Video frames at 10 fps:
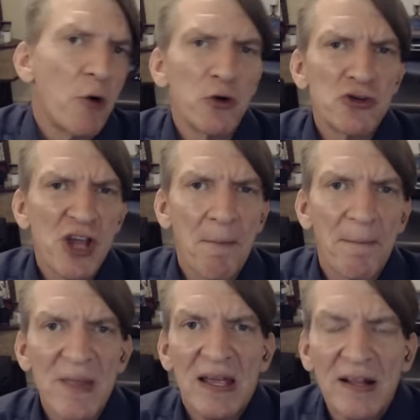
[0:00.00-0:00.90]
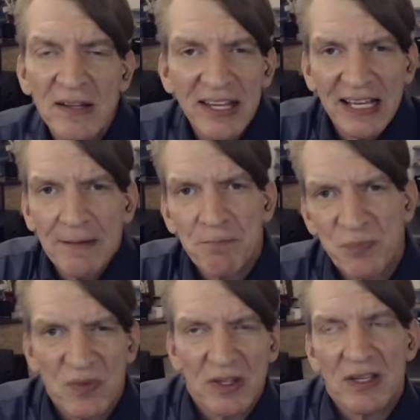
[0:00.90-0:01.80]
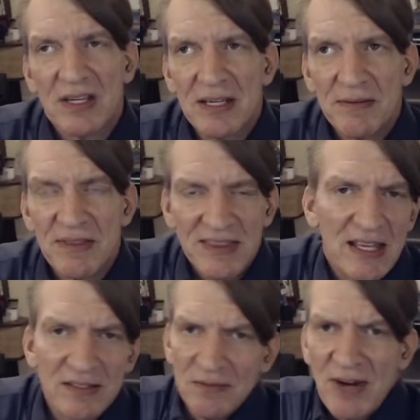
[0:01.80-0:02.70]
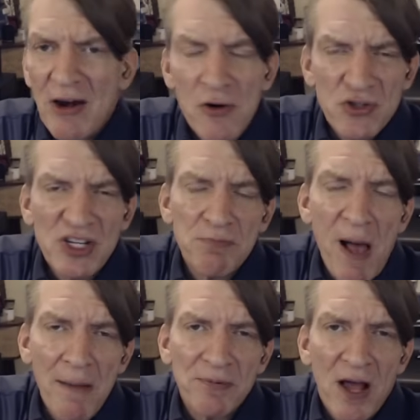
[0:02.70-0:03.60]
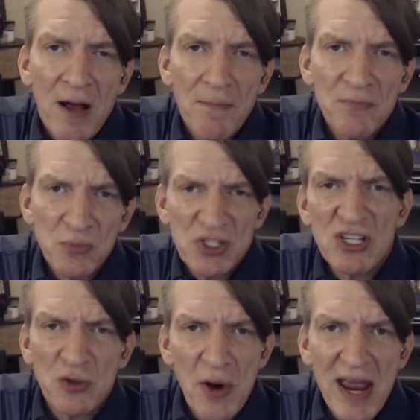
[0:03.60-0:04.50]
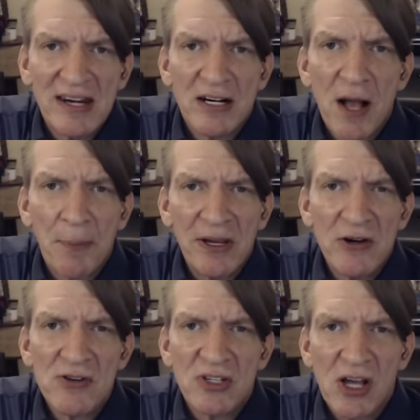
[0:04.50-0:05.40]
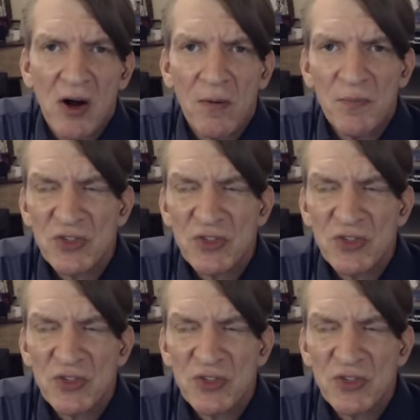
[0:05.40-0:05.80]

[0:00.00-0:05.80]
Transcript: ownership, like AARO just popped up and was just created a couple years ago.